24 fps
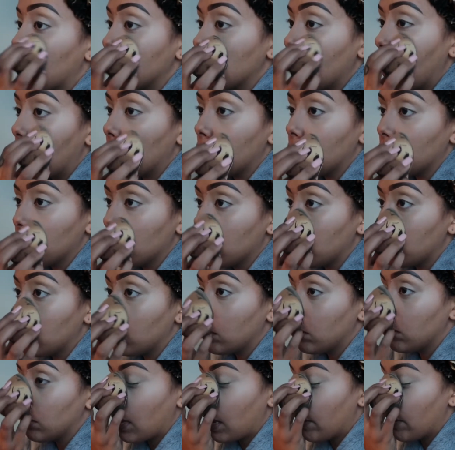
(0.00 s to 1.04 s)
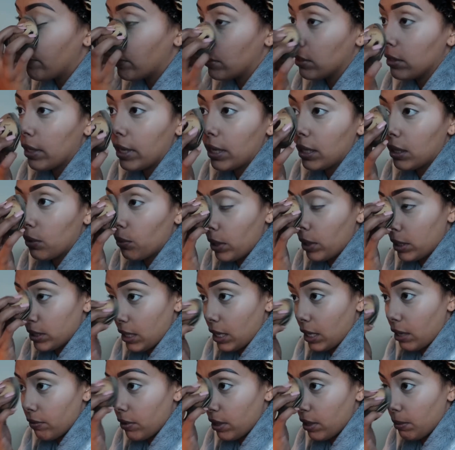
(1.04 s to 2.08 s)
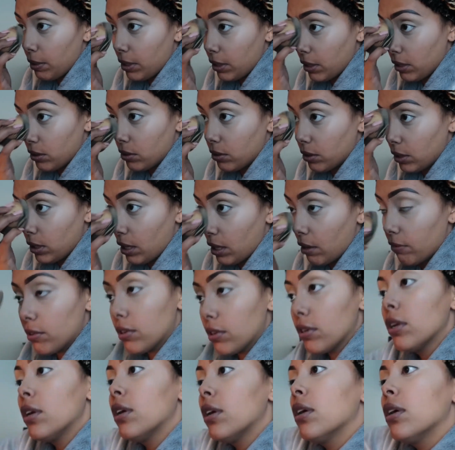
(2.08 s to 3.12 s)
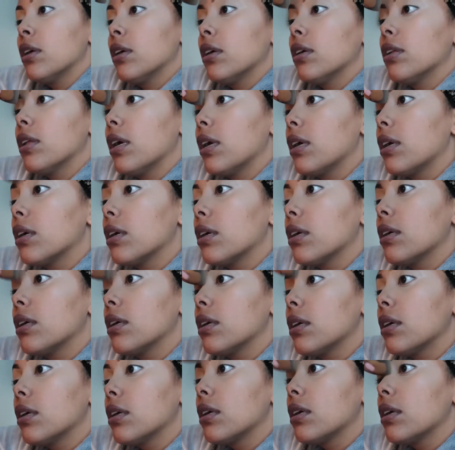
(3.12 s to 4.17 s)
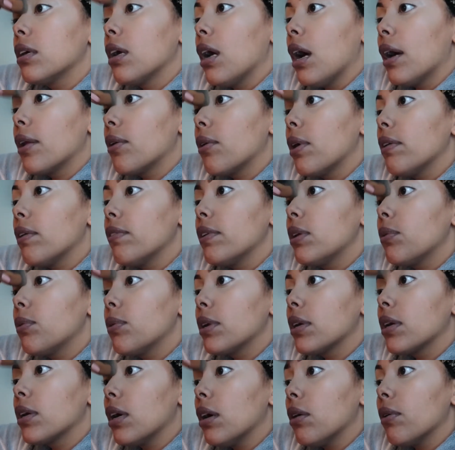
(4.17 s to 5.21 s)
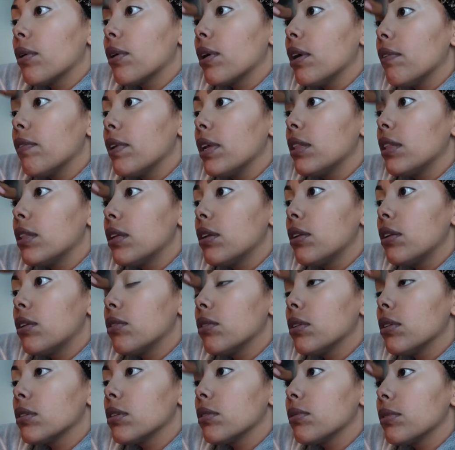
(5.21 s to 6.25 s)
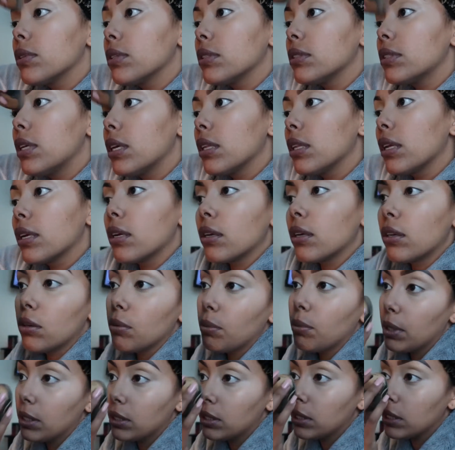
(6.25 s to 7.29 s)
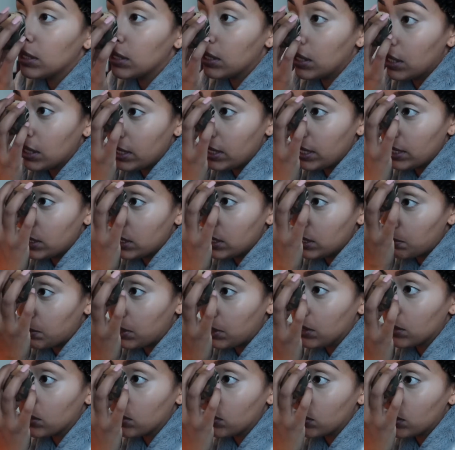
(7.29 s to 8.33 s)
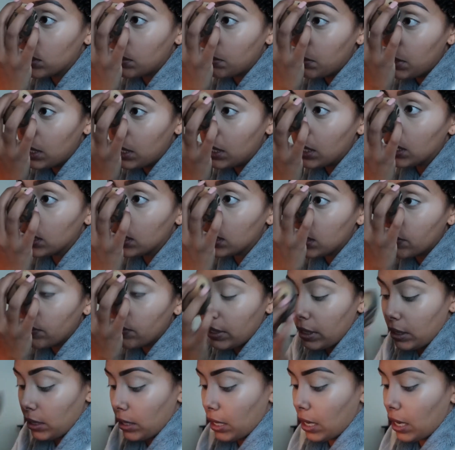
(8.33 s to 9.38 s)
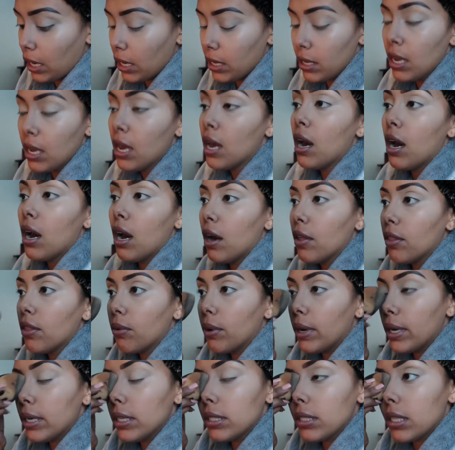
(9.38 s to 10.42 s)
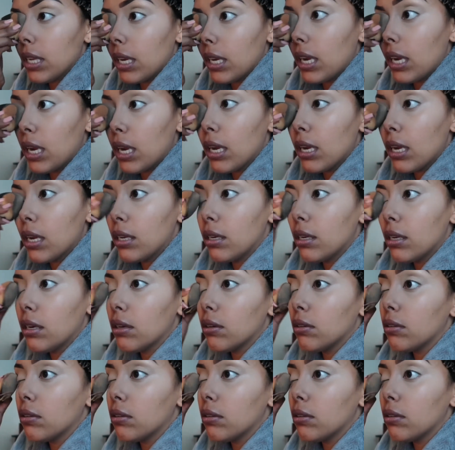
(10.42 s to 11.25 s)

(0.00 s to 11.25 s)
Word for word: like look cute, ever. Like when I say ever, I mean literally ever. Like I don't have anywhere to go. I don't have anything to do unless I want to take like a cute picture or like just be on social media and stuff like that. Otherwise, like, no,